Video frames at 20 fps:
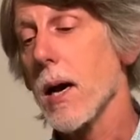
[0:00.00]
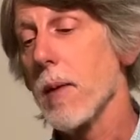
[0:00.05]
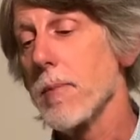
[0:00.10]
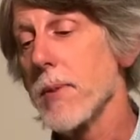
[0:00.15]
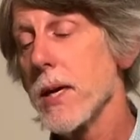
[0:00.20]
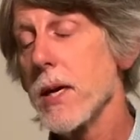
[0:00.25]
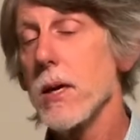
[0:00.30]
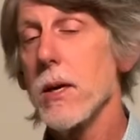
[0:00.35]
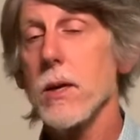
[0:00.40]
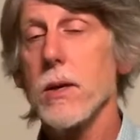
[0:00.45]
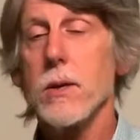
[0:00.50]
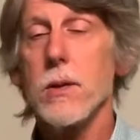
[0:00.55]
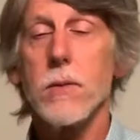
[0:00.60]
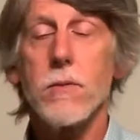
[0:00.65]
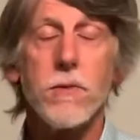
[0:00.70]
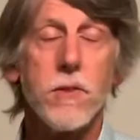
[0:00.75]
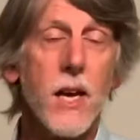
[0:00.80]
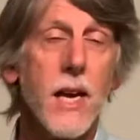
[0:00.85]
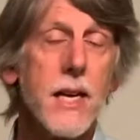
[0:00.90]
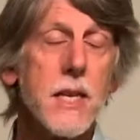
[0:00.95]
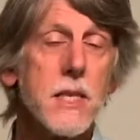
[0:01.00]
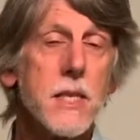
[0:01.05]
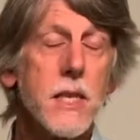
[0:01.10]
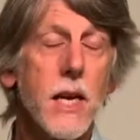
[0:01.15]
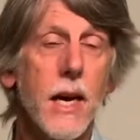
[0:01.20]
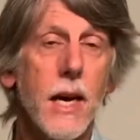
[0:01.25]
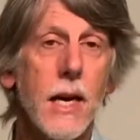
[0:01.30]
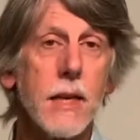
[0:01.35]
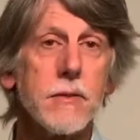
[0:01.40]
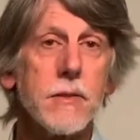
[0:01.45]
Here in
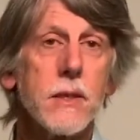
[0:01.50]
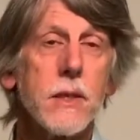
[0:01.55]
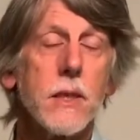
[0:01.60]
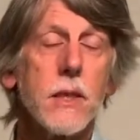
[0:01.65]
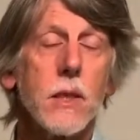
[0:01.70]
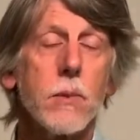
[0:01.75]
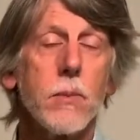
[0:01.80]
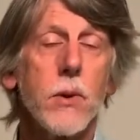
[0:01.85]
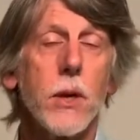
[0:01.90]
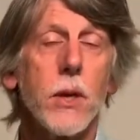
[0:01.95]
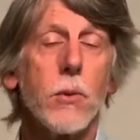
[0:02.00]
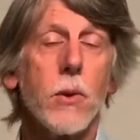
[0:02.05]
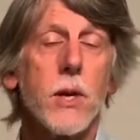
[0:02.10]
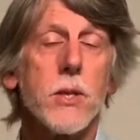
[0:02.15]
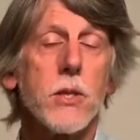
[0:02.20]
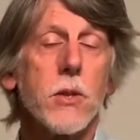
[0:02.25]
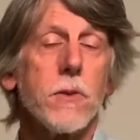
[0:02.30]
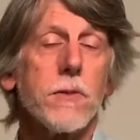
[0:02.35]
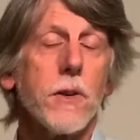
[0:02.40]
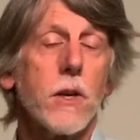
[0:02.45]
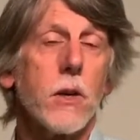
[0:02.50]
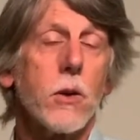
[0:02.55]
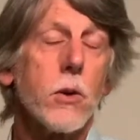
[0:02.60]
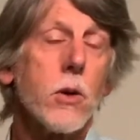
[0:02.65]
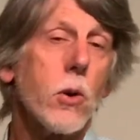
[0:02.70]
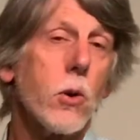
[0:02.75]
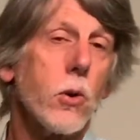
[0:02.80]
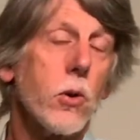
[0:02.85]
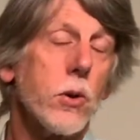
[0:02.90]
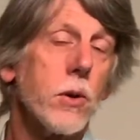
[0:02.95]
Flagstaff, Mary Russell Farrell
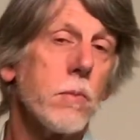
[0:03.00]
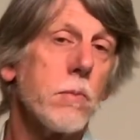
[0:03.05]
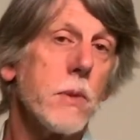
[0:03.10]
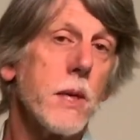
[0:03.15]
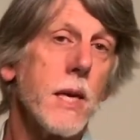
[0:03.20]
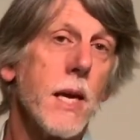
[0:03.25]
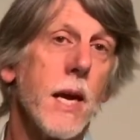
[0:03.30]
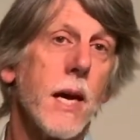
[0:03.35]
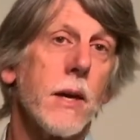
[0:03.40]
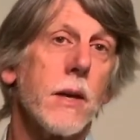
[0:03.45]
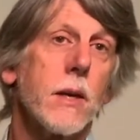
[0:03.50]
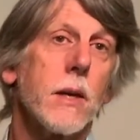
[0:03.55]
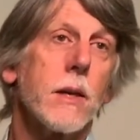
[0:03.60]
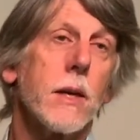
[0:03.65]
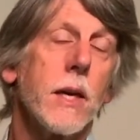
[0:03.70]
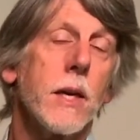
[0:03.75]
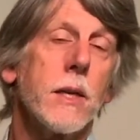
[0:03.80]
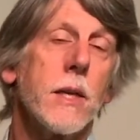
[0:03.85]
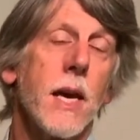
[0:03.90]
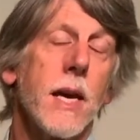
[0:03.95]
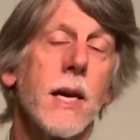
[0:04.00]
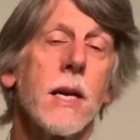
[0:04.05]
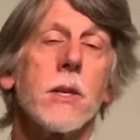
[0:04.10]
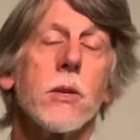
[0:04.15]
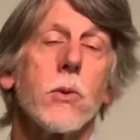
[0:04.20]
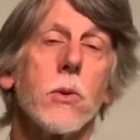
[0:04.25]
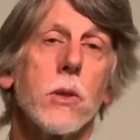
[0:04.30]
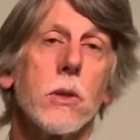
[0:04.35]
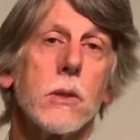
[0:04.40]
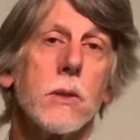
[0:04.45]
Colton began an
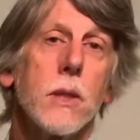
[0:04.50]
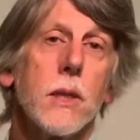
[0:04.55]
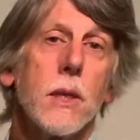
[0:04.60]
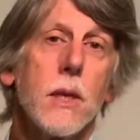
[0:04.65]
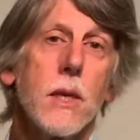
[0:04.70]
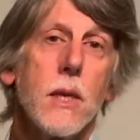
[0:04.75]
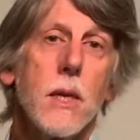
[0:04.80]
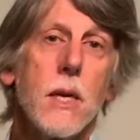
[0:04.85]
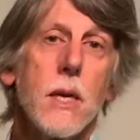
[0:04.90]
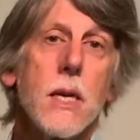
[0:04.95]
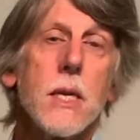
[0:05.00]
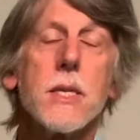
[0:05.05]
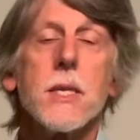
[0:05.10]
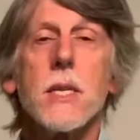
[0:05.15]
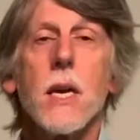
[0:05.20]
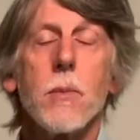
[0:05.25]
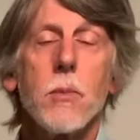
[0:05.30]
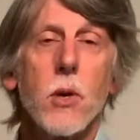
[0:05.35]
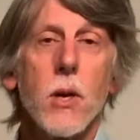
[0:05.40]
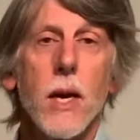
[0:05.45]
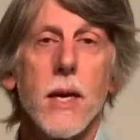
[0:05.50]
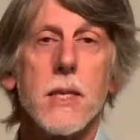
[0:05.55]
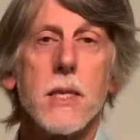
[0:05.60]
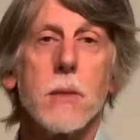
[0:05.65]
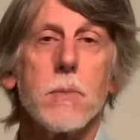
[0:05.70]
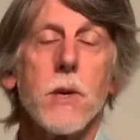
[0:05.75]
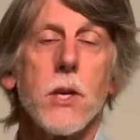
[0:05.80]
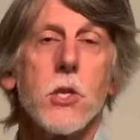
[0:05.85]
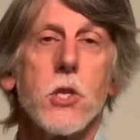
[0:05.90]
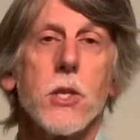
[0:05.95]
annual summer
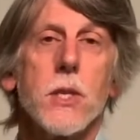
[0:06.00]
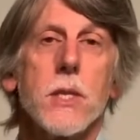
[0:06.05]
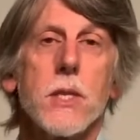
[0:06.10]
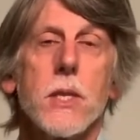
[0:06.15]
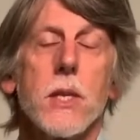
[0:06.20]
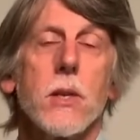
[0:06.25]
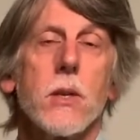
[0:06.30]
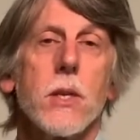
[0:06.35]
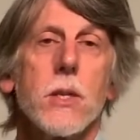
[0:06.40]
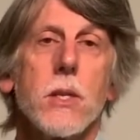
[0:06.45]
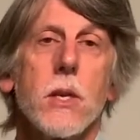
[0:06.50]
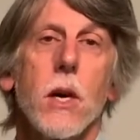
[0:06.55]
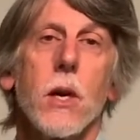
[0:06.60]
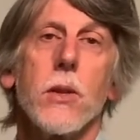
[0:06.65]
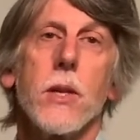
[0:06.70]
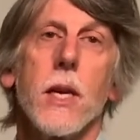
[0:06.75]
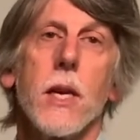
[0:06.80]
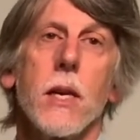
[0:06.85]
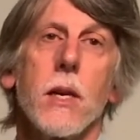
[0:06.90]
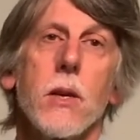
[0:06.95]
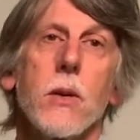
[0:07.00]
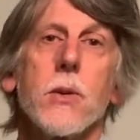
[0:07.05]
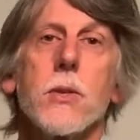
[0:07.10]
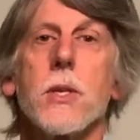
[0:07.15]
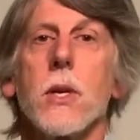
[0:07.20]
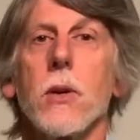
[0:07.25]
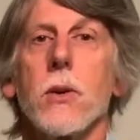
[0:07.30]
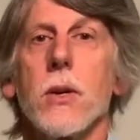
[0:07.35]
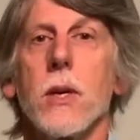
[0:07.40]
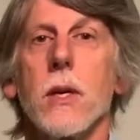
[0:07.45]
exhibition series called the
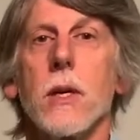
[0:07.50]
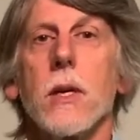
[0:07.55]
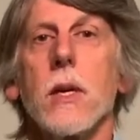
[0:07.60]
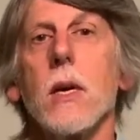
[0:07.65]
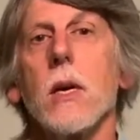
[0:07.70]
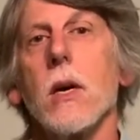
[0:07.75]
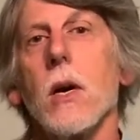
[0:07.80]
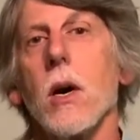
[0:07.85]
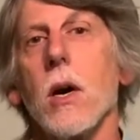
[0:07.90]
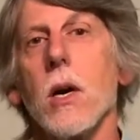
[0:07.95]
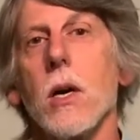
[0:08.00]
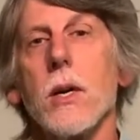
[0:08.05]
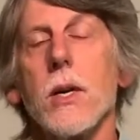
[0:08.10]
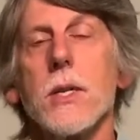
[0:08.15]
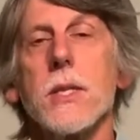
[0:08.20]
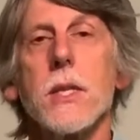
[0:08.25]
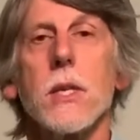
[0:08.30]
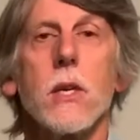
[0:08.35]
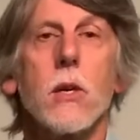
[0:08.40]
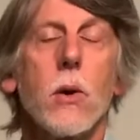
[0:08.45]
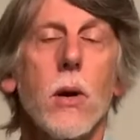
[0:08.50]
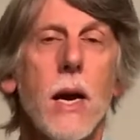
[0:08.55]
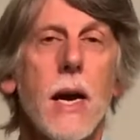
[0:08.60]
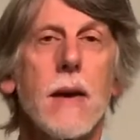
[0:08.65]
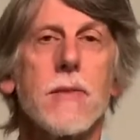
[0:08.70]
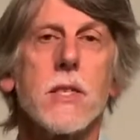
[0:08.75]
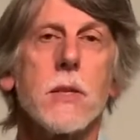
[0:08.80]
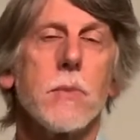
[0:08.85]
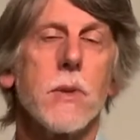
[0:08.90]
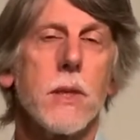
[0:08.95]
Arizona Artists and
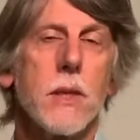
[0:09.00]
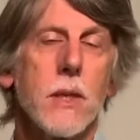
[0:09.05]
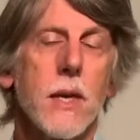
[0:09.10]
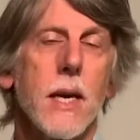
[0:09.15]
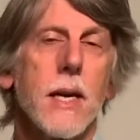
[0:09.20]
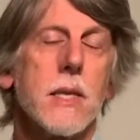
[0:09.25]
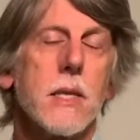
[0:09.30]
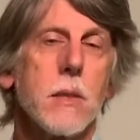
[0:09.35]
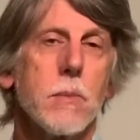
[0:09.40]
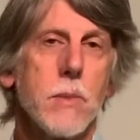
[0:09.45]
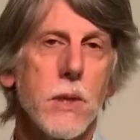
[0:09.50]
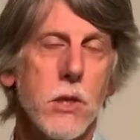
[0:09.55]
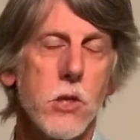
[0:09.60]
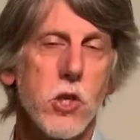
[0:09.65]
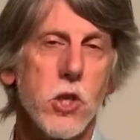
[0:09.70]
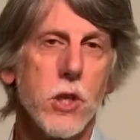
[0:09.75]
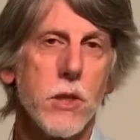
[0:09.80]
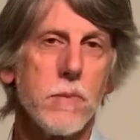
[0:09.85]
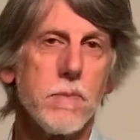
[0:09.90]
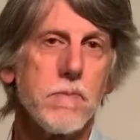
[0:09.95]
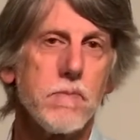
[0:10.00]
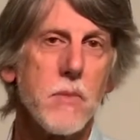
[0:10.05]
Craftsmen Exhibition.